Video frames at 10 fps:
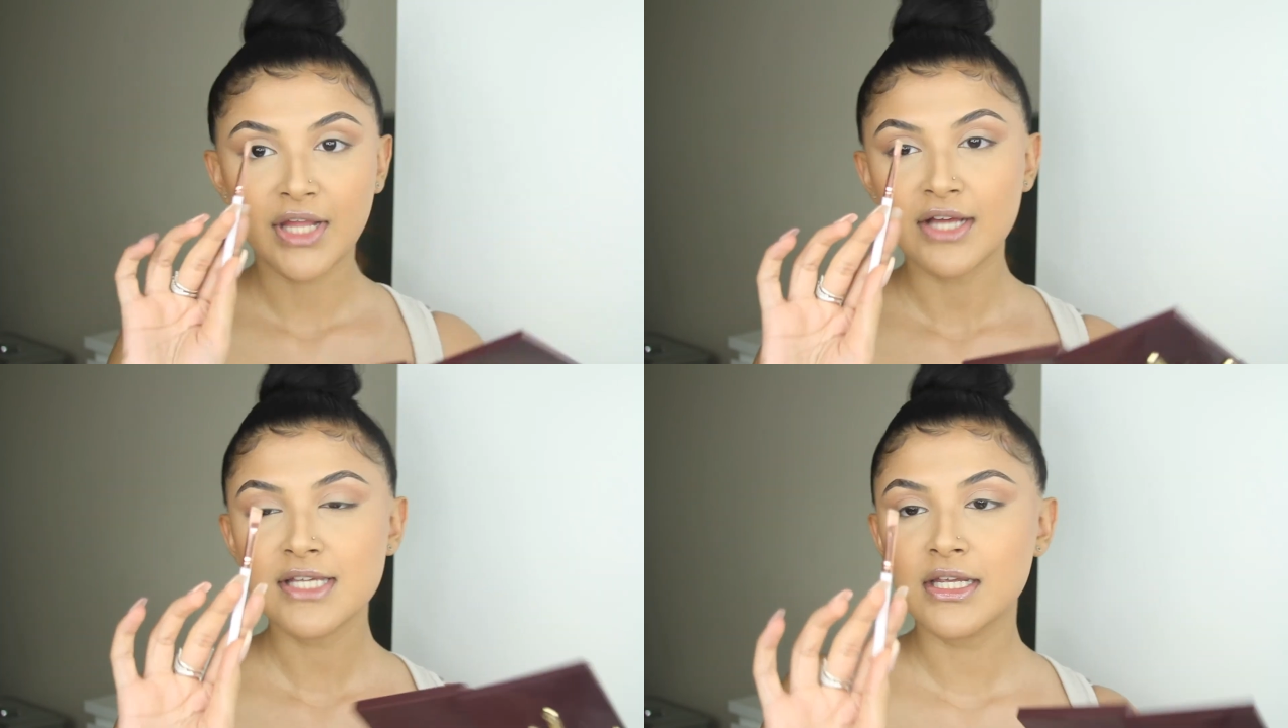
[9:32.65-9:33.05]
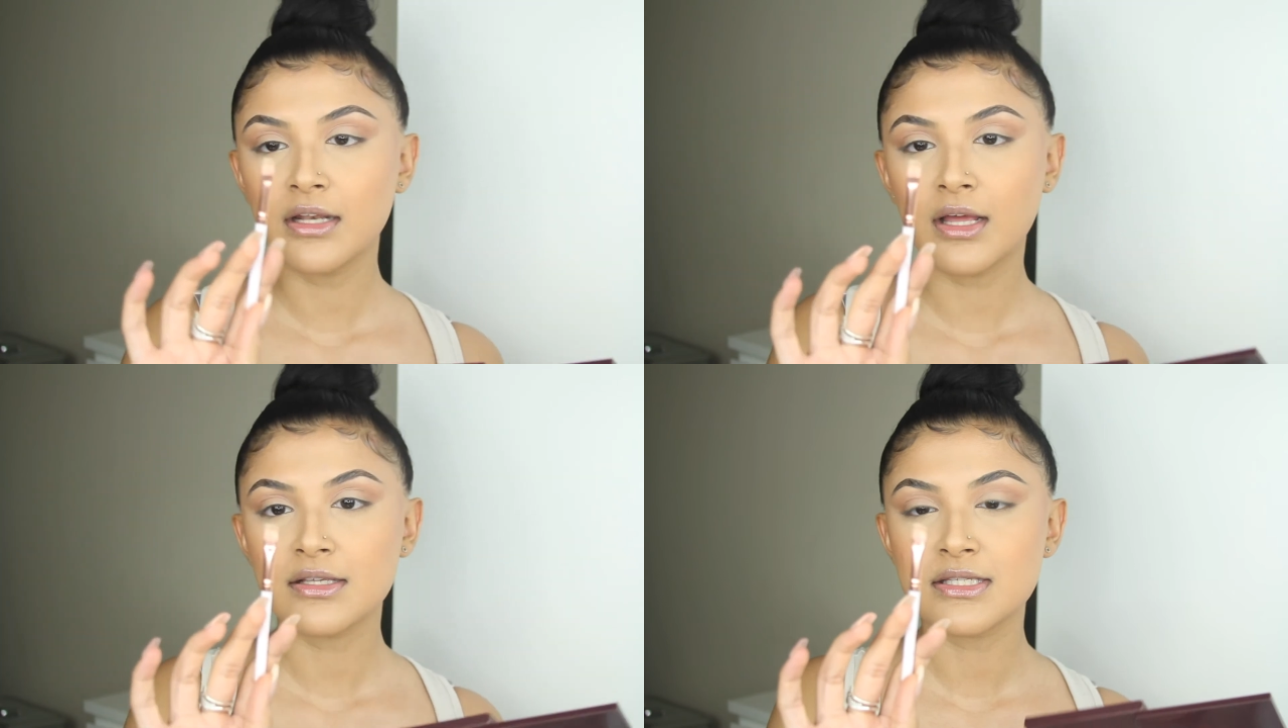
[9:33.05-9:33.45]
Now taking
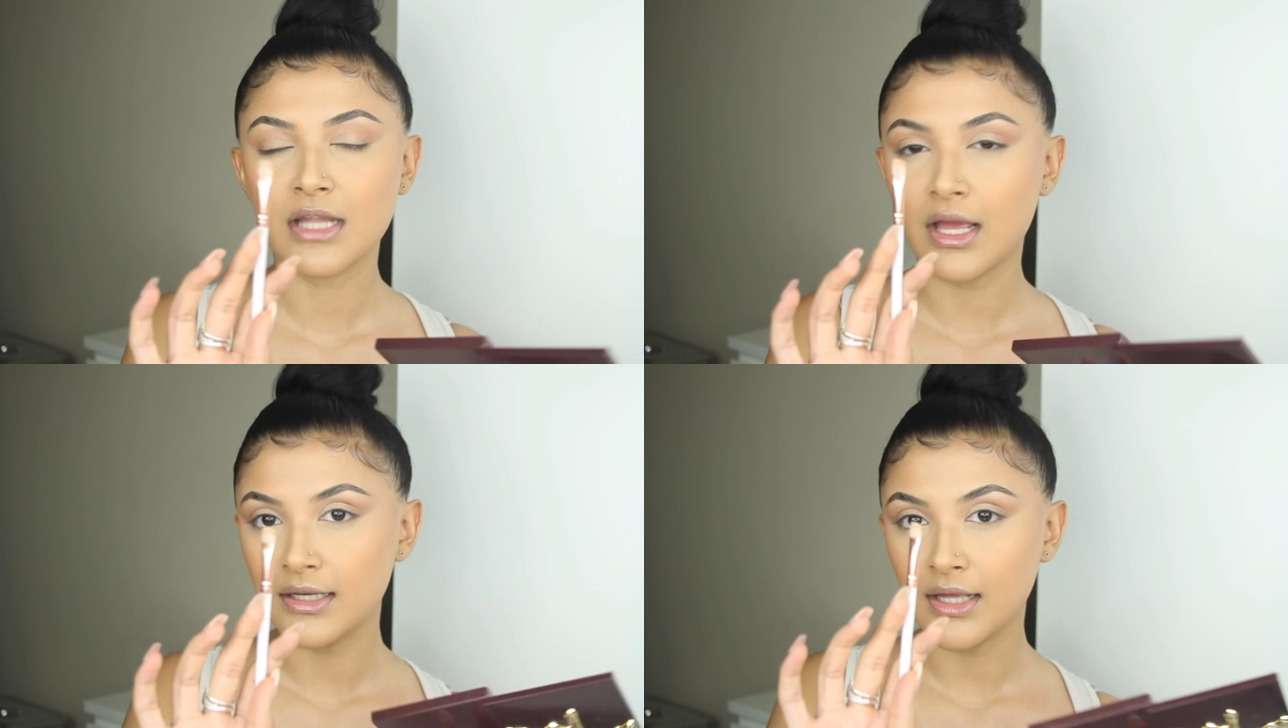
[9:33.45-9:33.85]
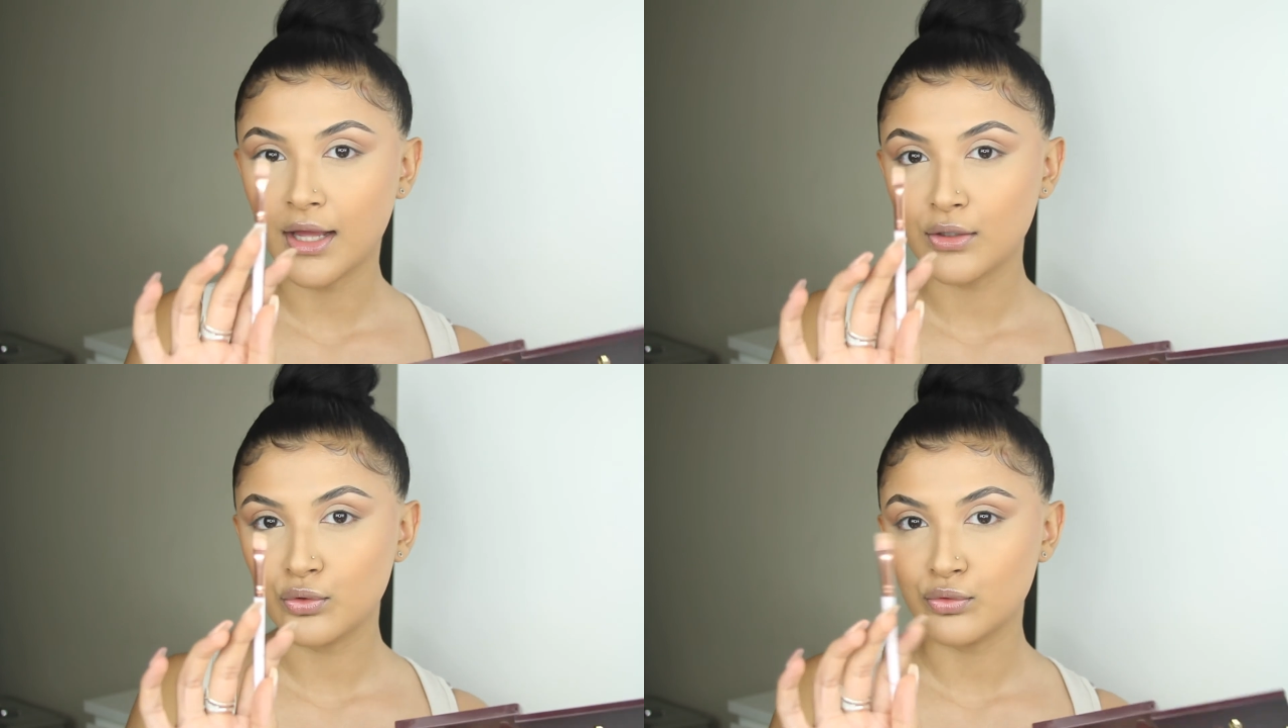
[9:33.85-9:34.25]
like a slightly
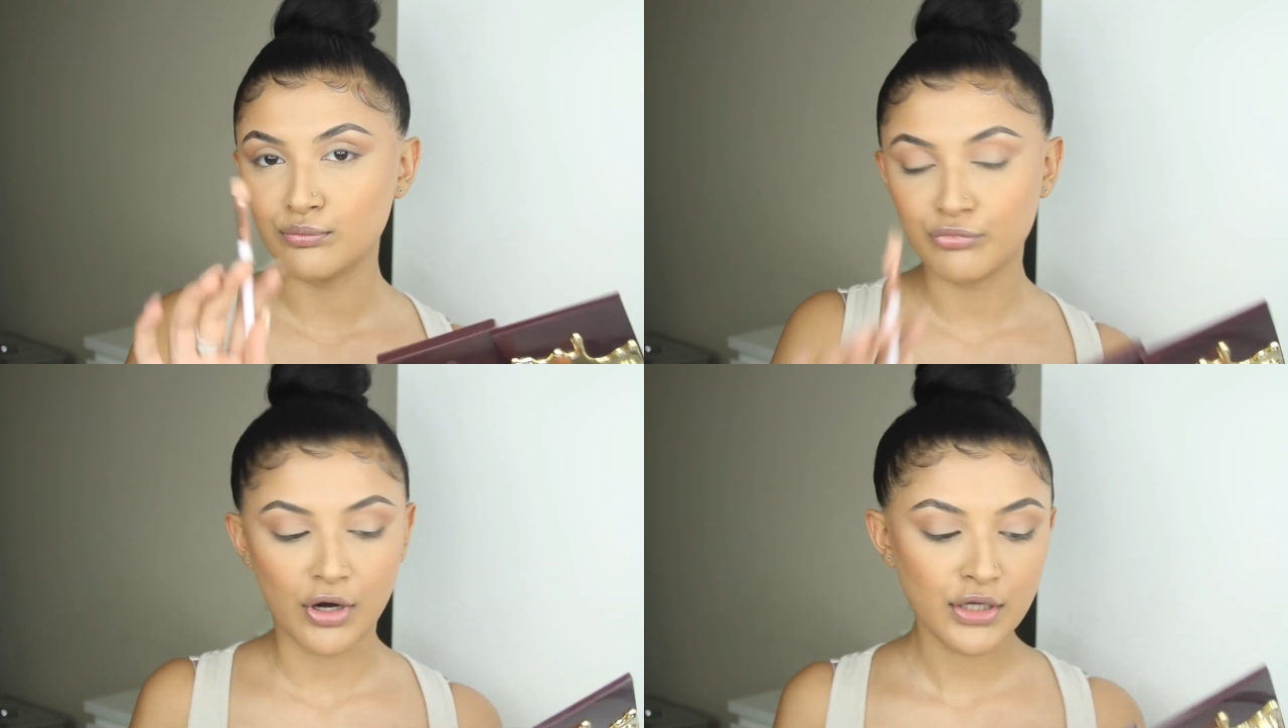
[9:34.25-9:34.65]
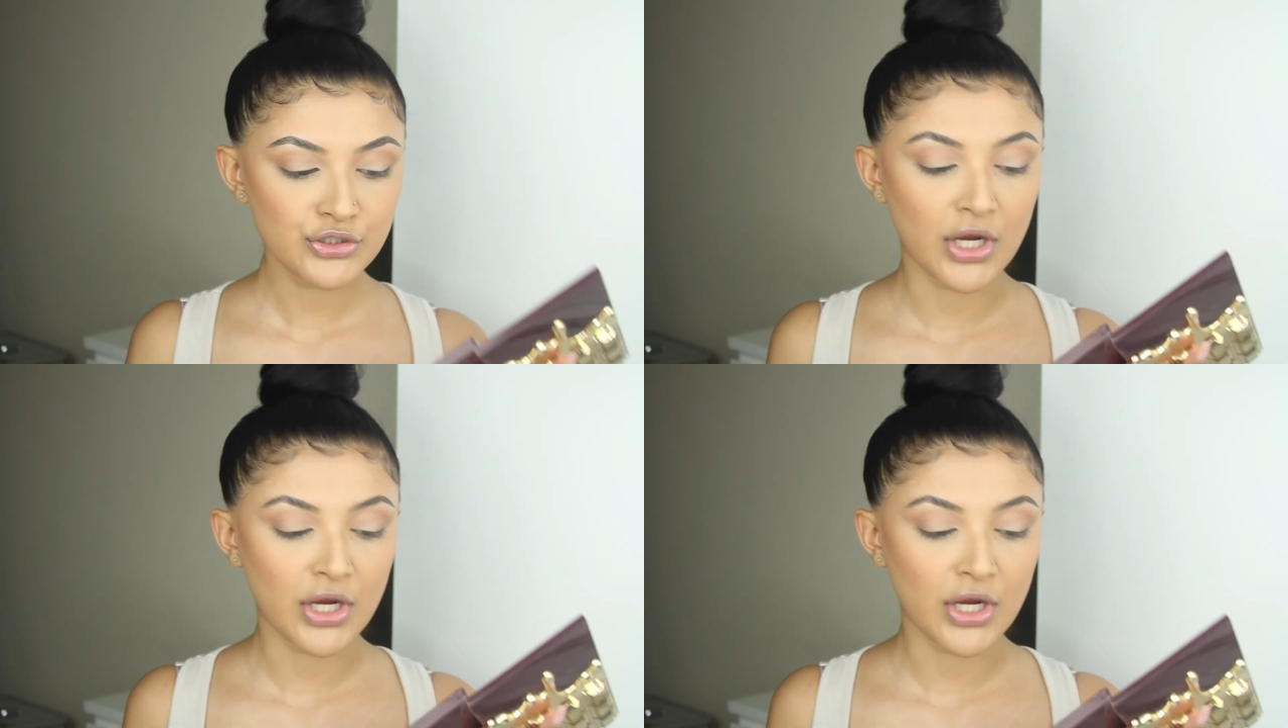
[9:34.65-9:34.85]
angled brush,